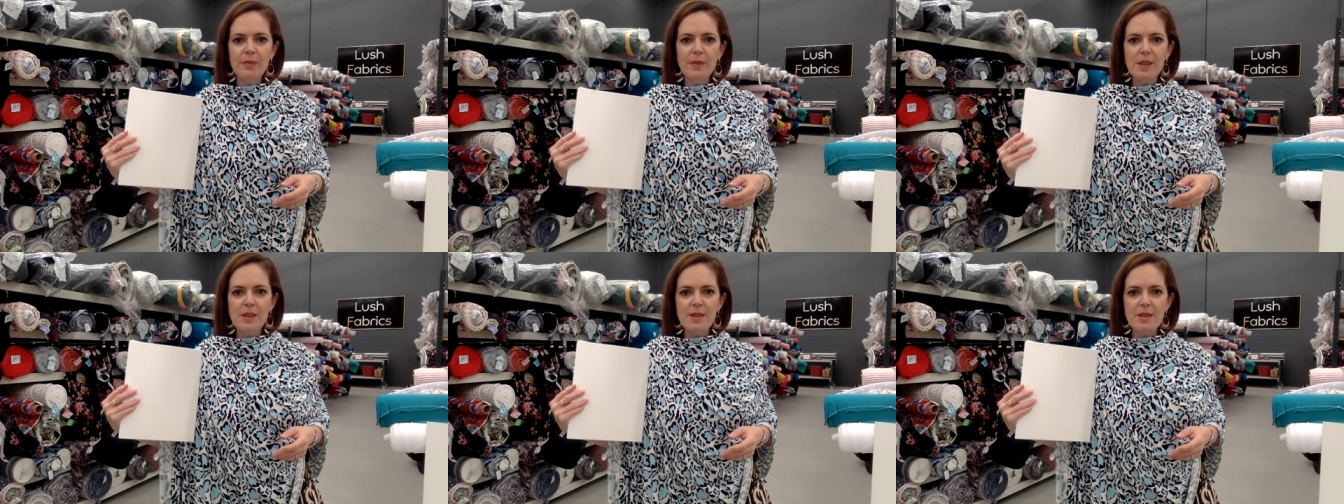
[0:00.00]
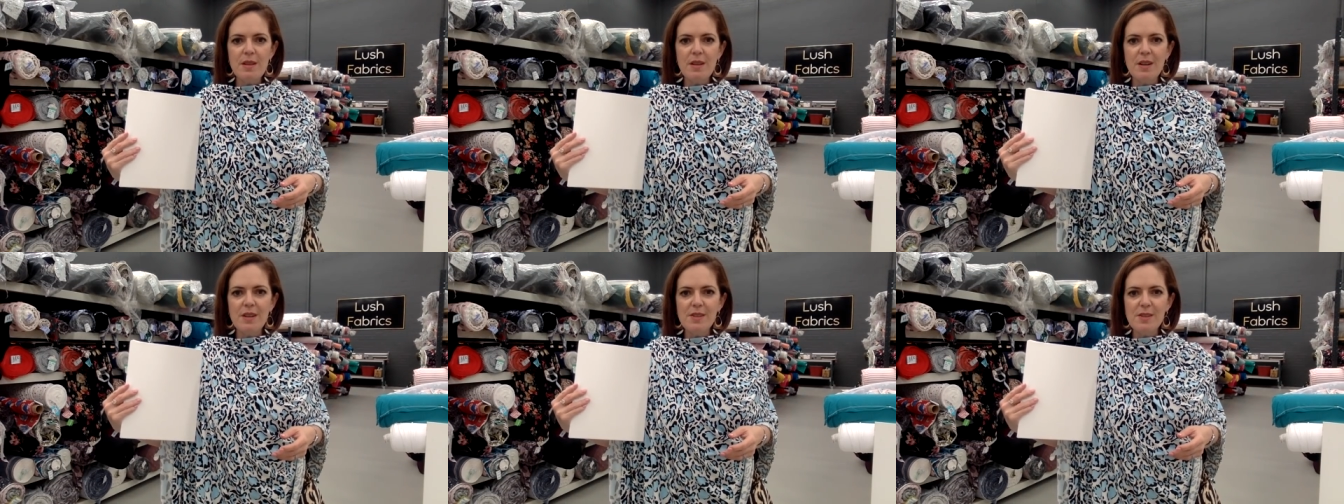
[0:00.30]
It's
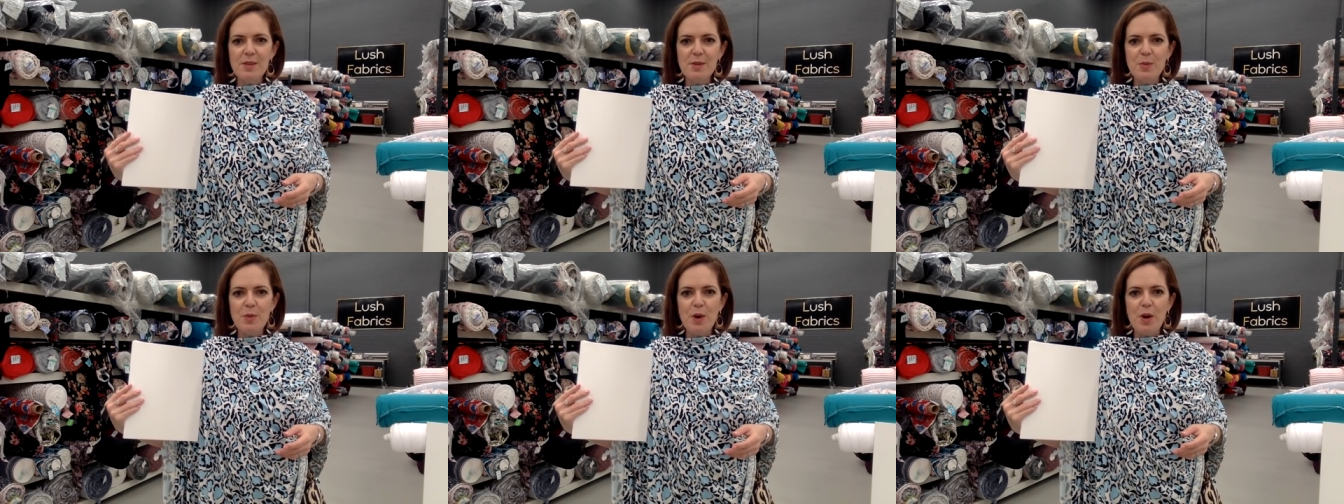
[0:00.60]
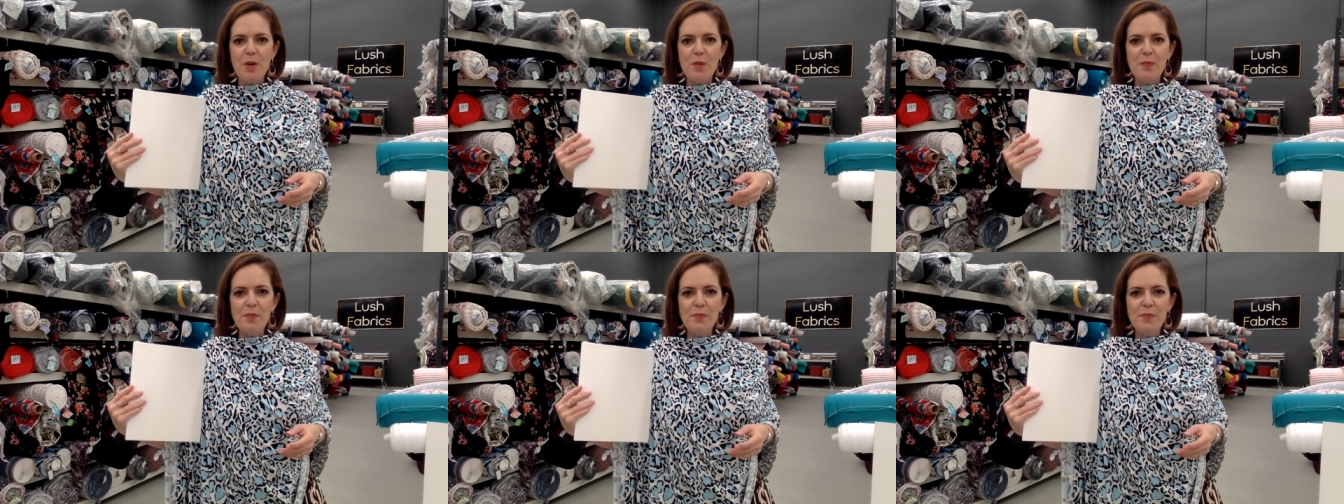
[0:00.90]
nice as
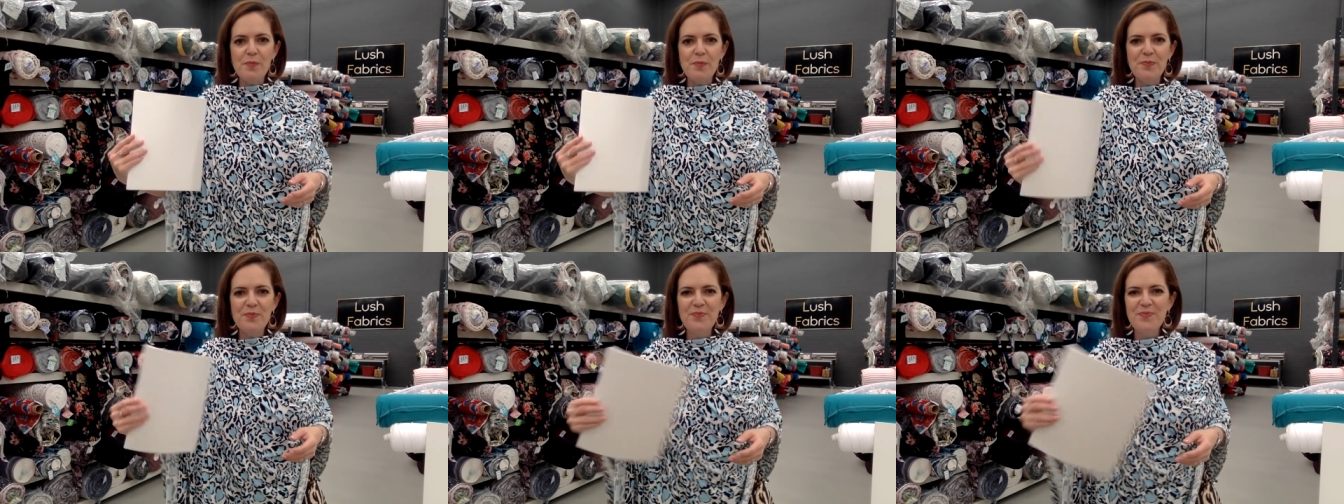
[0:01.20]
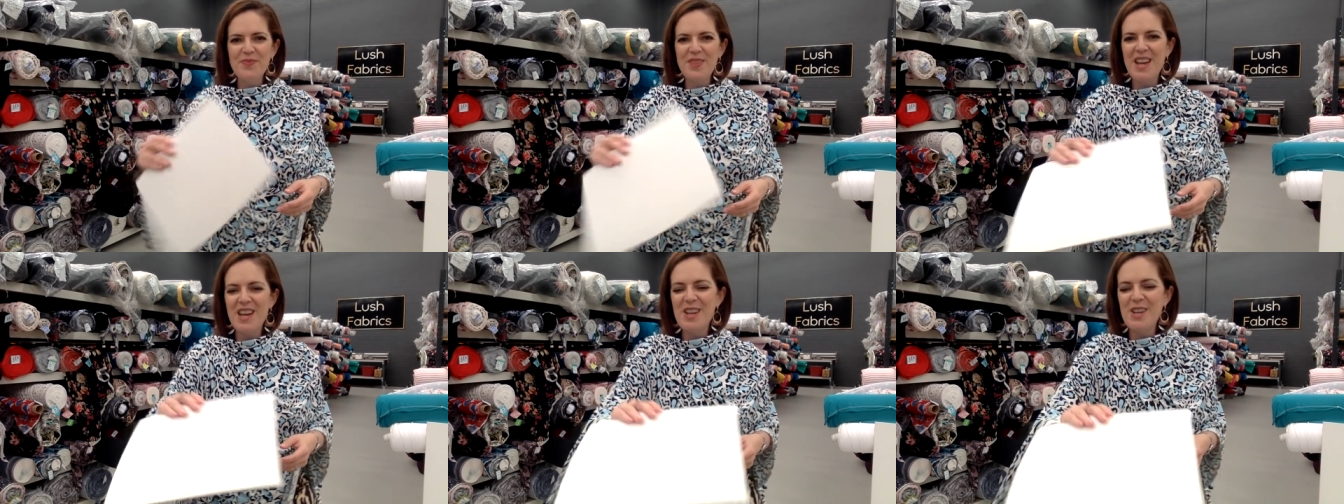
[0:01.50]
well.
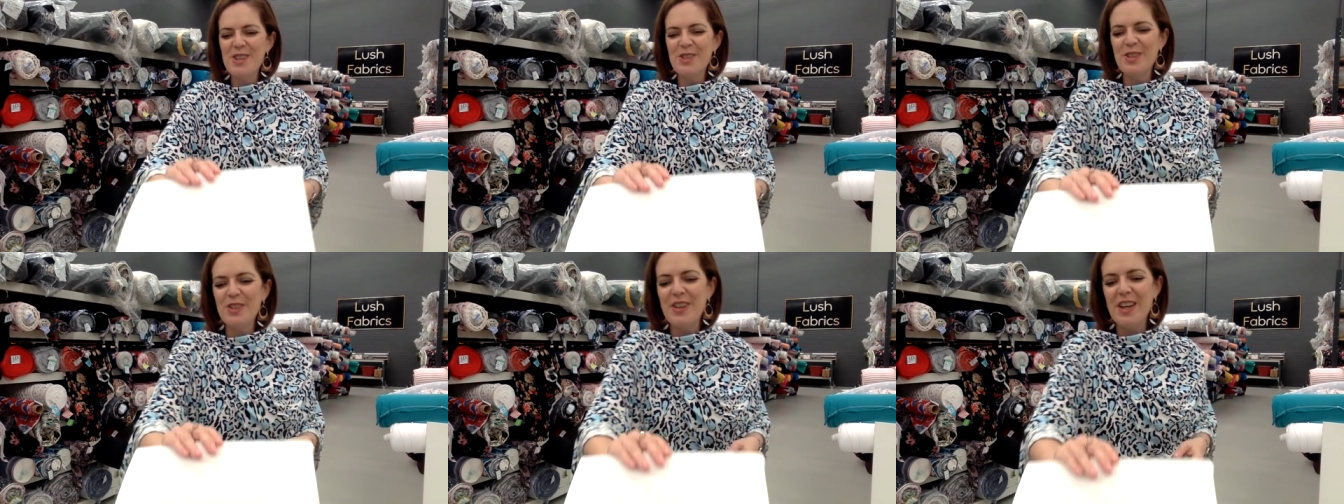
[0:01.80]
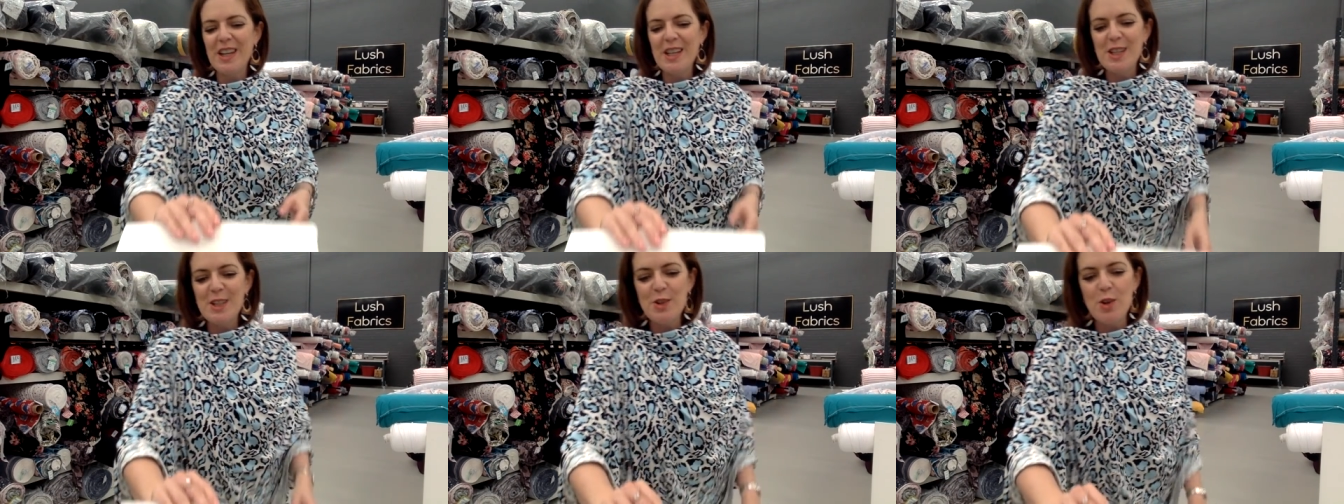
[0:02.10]
So
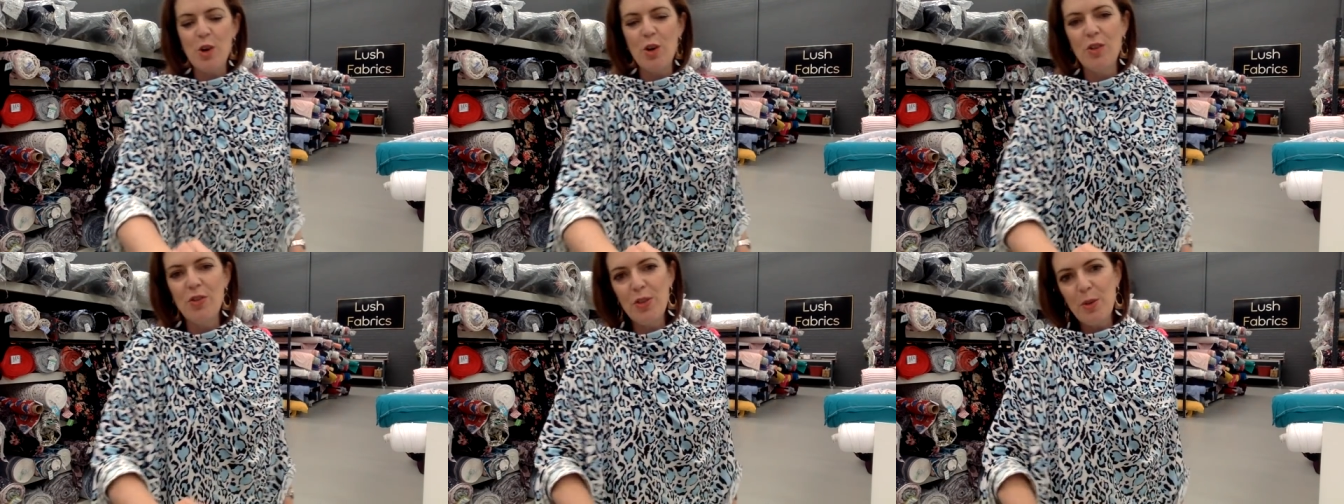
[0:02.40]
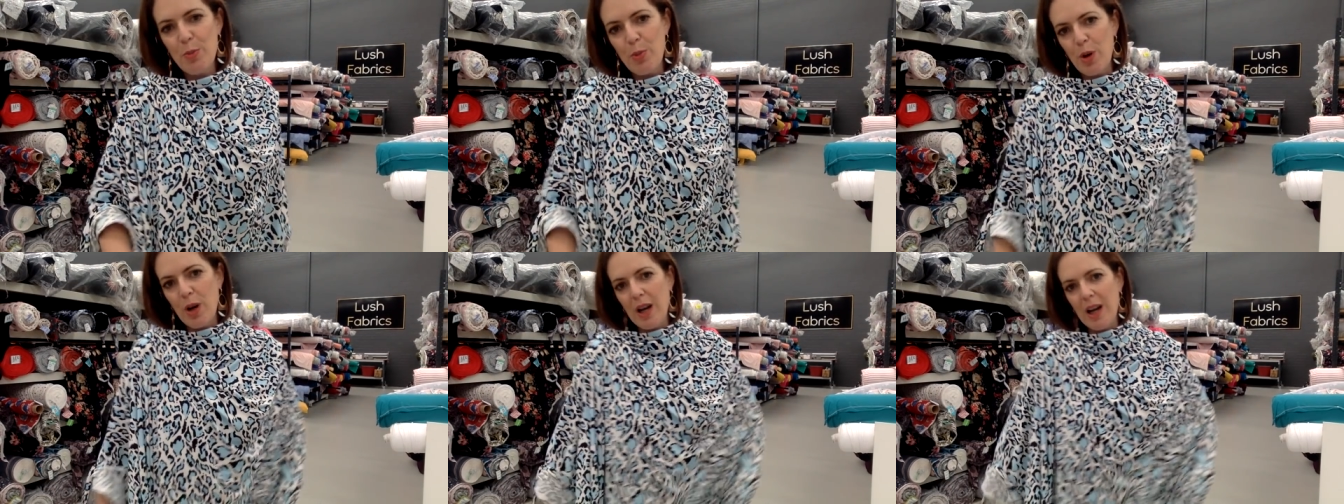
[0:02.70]
that is On the
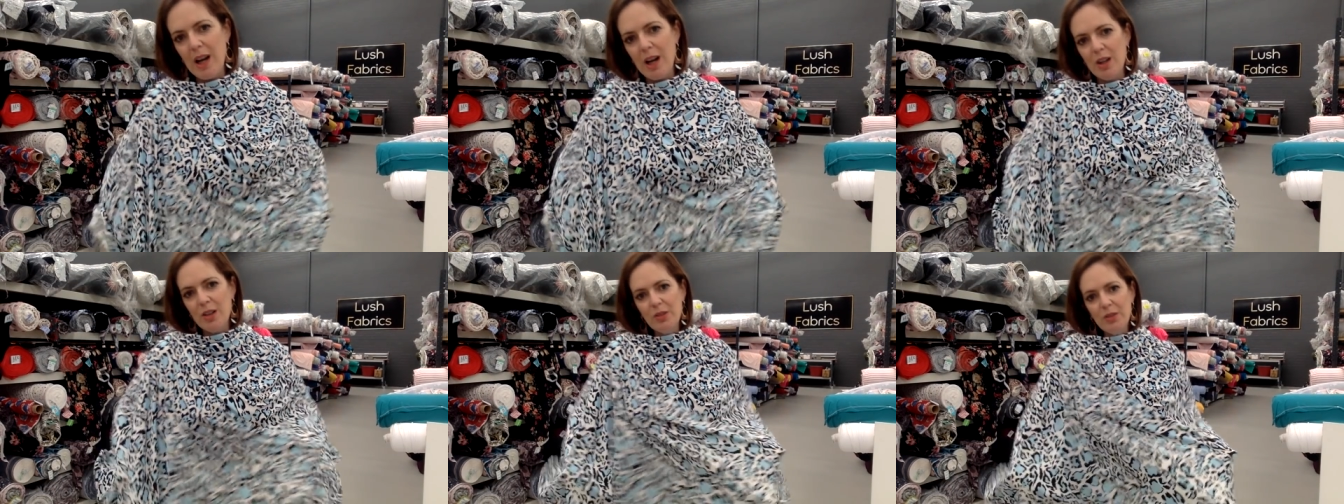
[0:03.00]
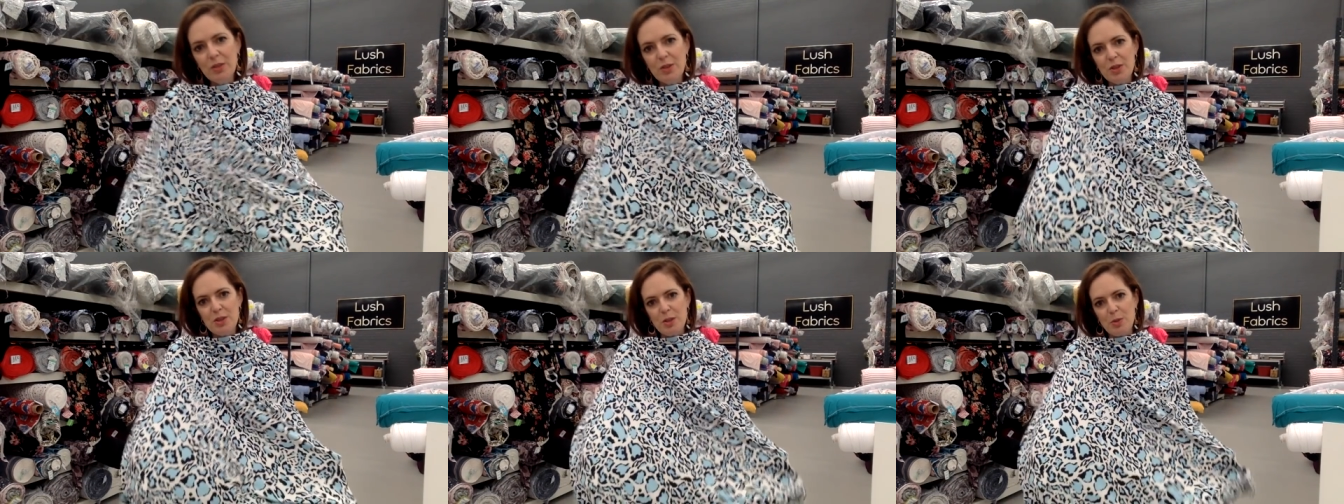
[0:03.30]
Prowl,
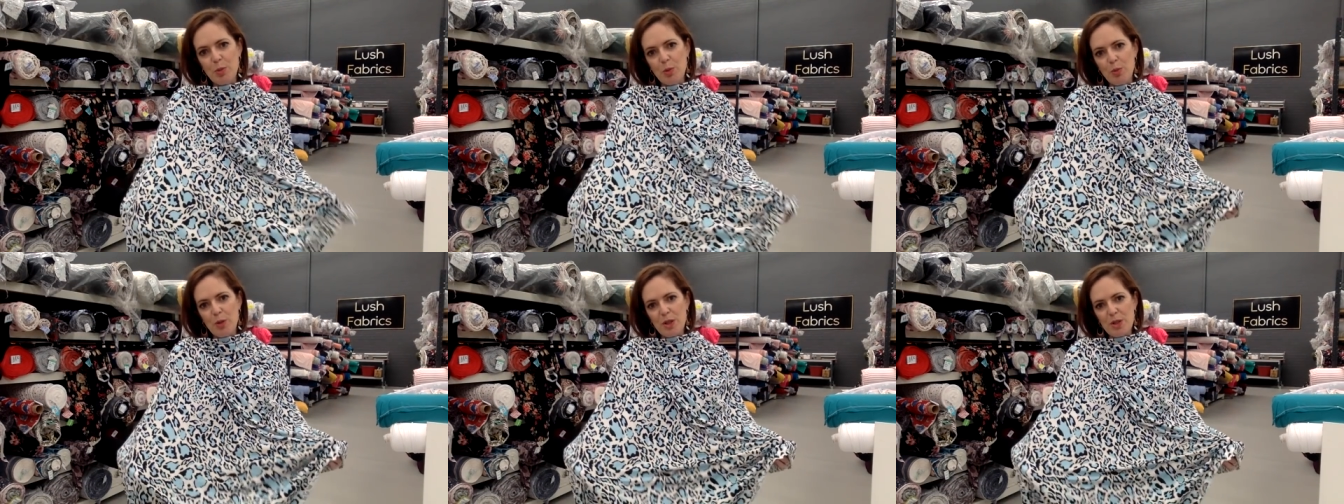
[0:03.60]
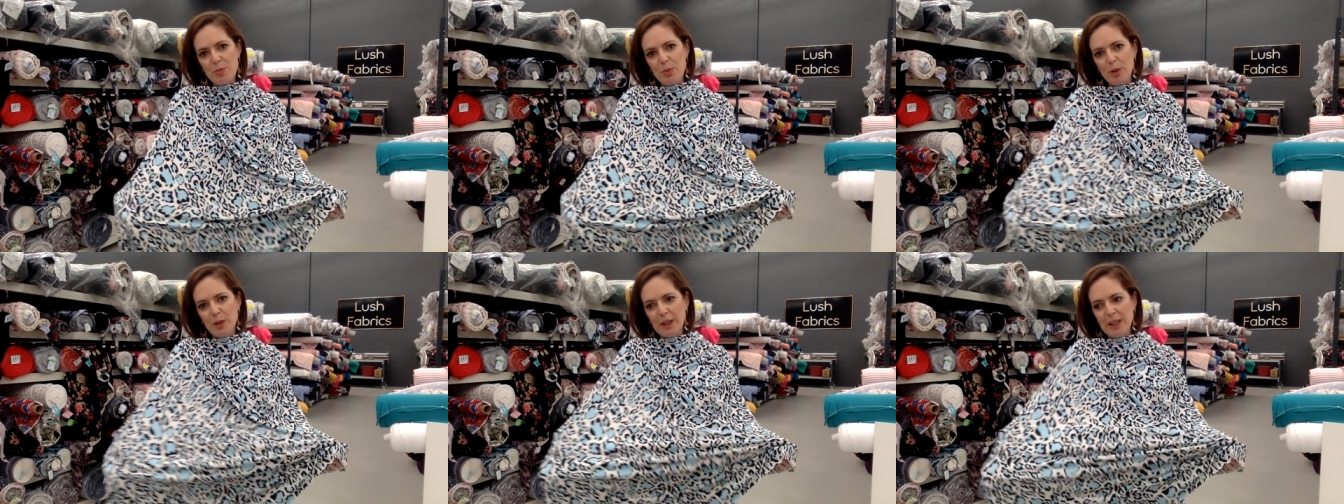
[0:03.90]
double brush
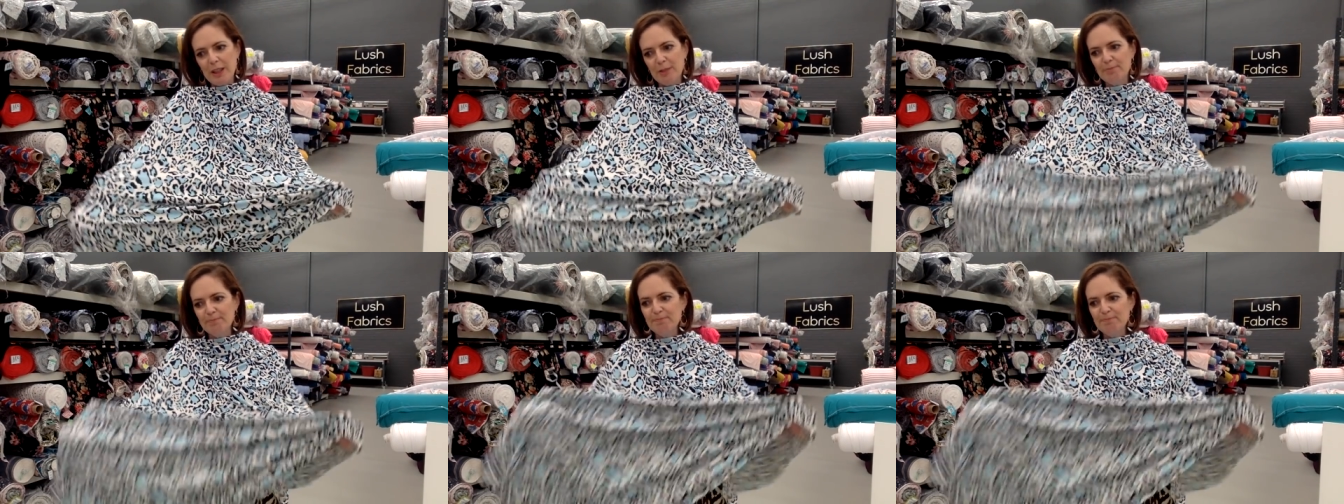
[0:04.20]
poly.